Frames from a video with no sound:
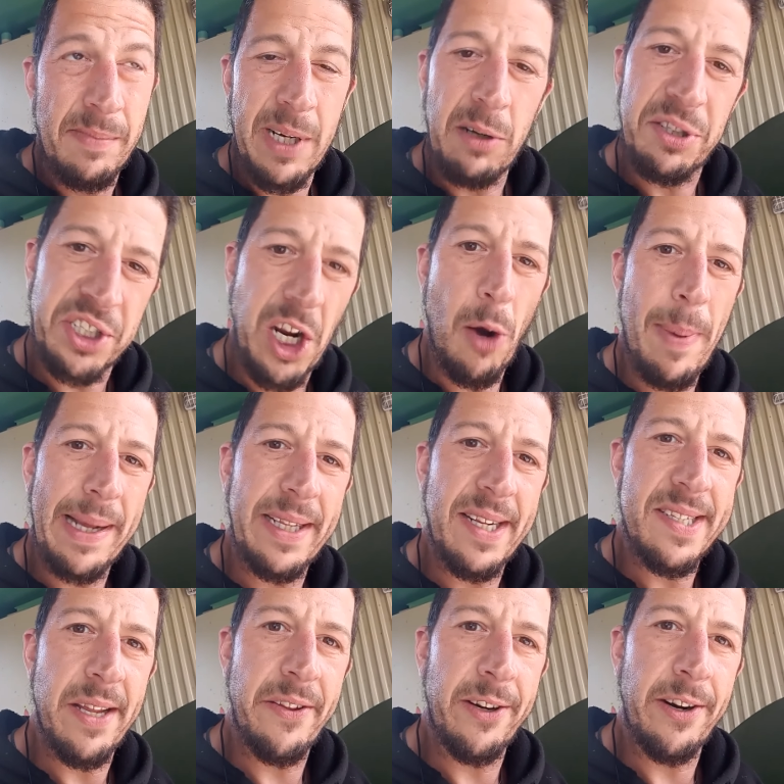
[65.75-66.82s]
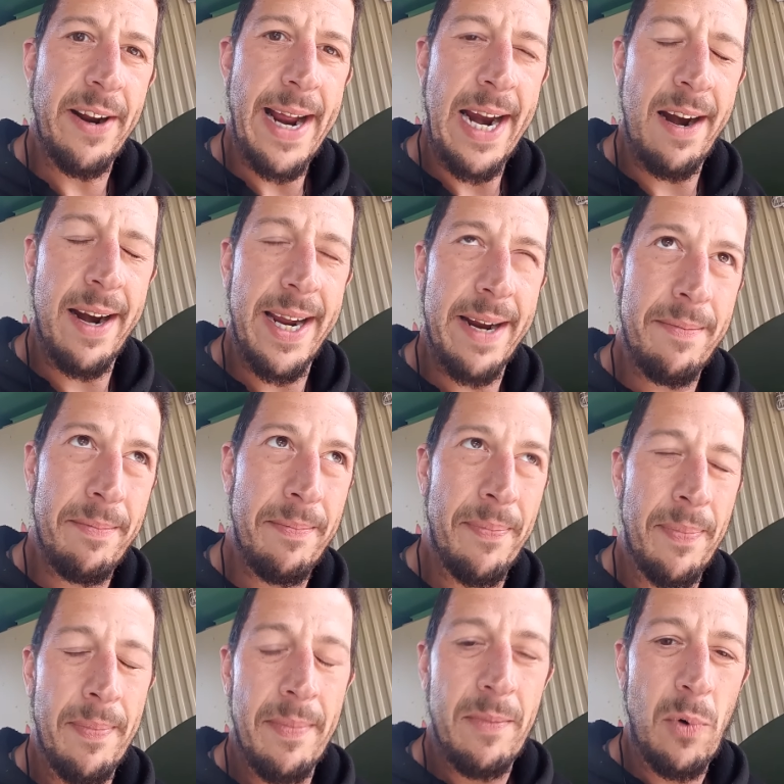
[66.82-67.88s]
Go scope out this little area and
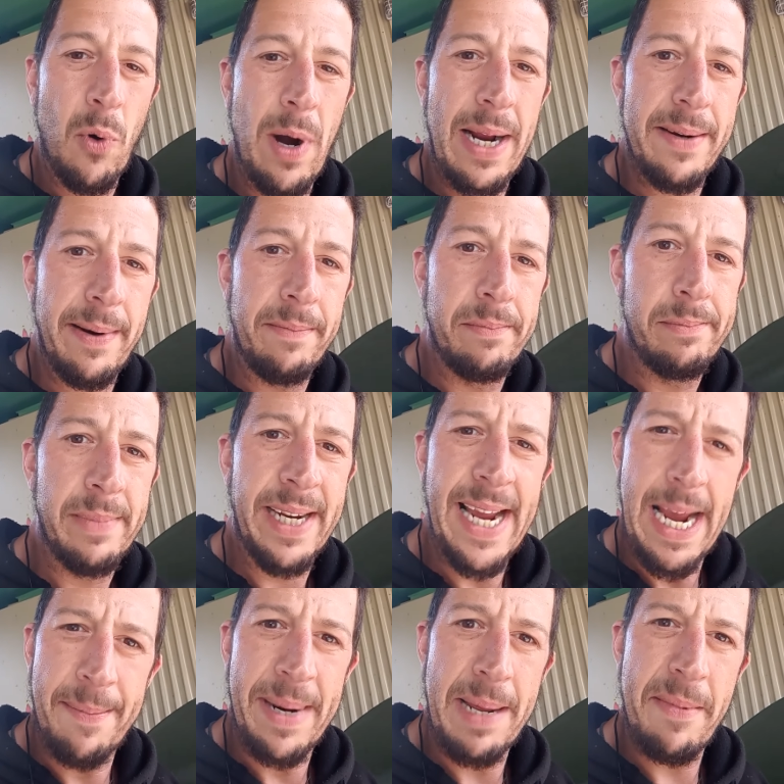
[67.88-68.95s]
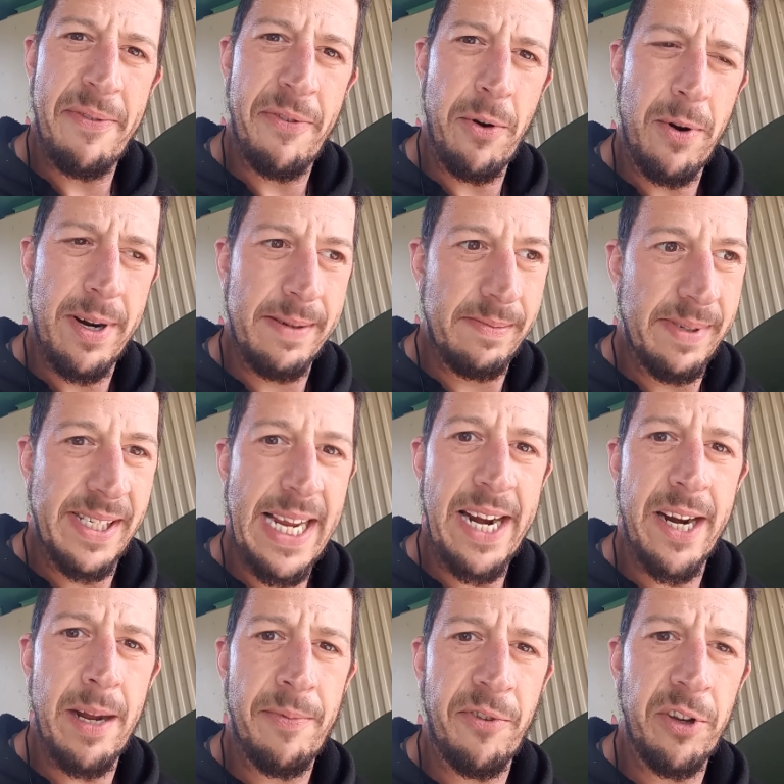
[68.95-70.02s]
where I camped at before and set
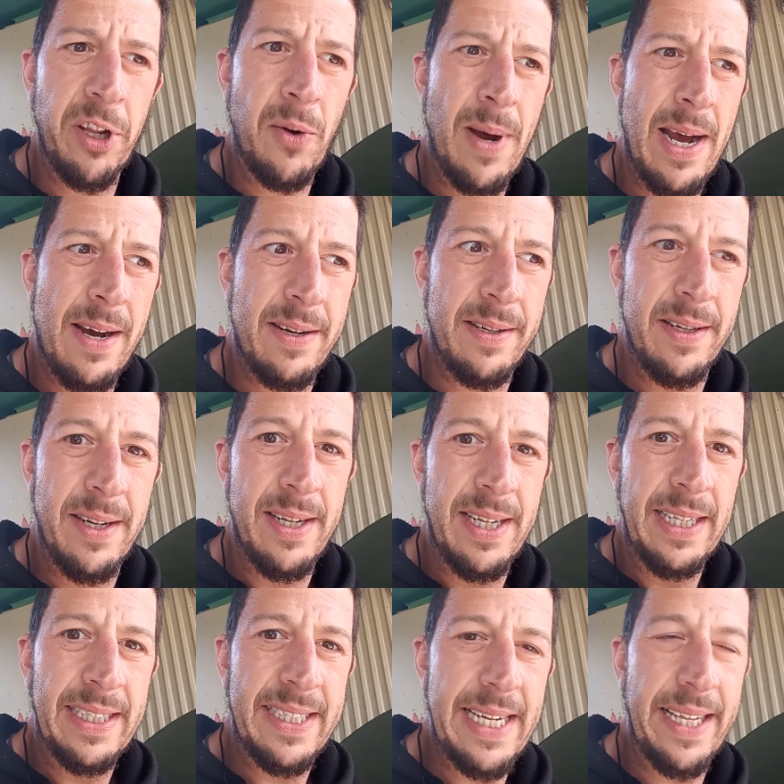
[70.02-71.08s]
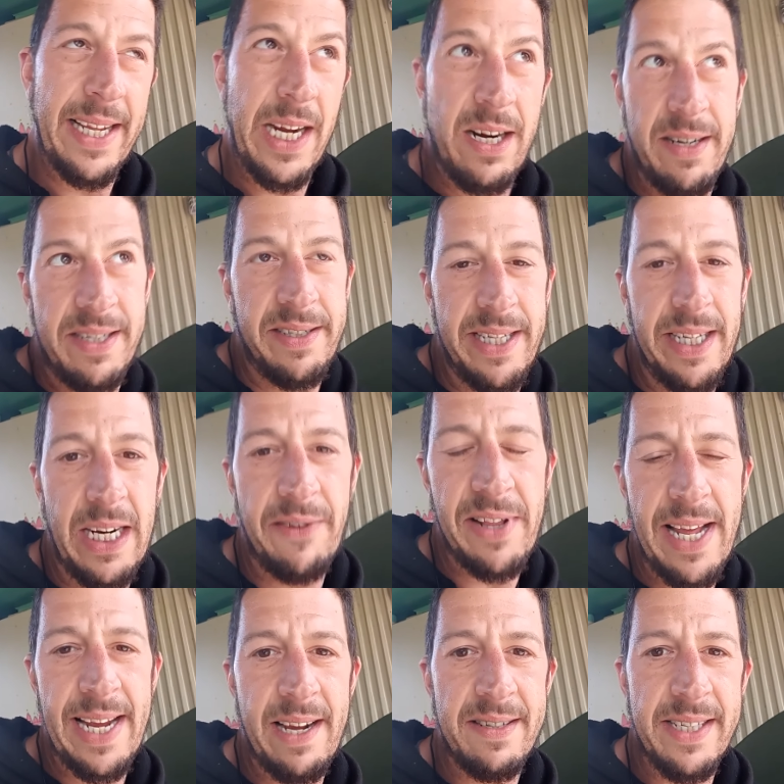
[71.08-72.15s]
it up for a little while and stay there until
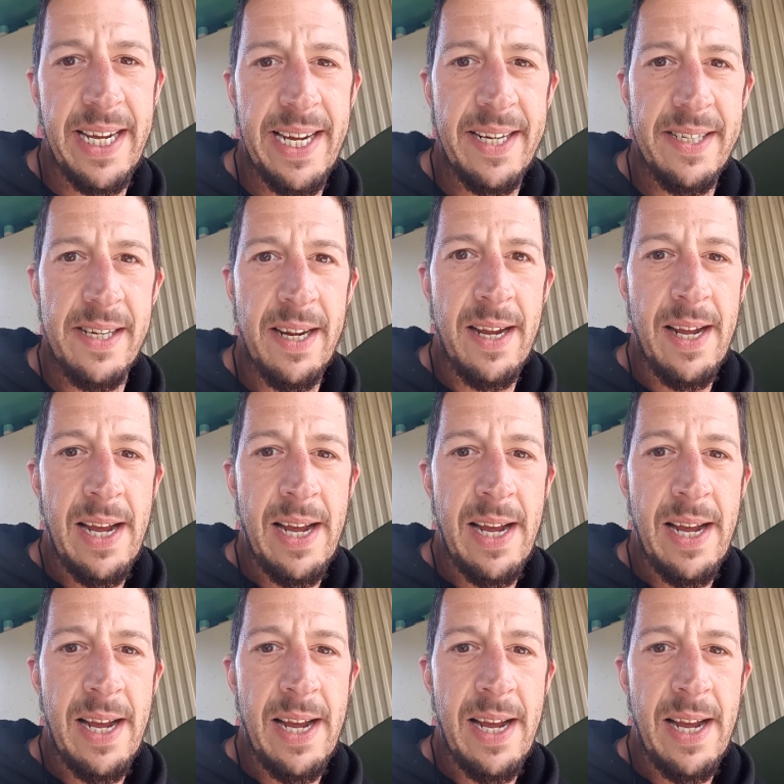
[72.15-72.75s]
everything else gets.